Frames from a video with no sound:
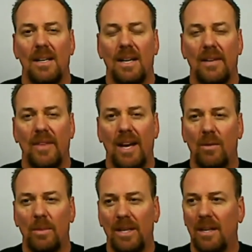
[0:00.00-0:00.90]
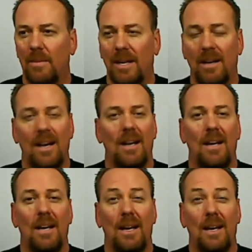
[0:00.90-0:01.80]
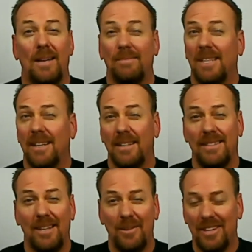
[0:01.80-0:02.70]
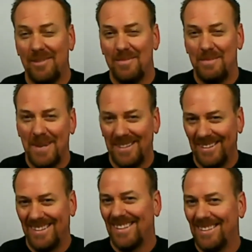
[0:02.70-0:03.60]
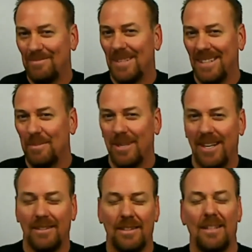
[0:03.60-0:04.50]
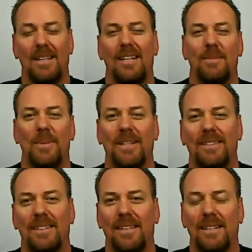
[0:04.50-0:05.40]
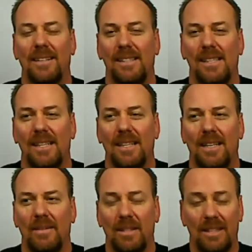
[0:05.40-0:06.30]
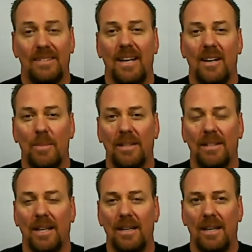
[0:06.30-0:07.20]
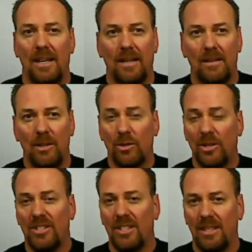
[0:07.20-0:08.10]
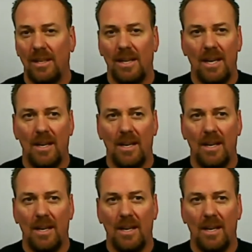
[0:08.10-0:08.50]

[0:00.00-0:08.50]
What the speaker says: And that will be coming up, I'm going to say within a month. I'm going to put it out there. But excited about that. And nutrition,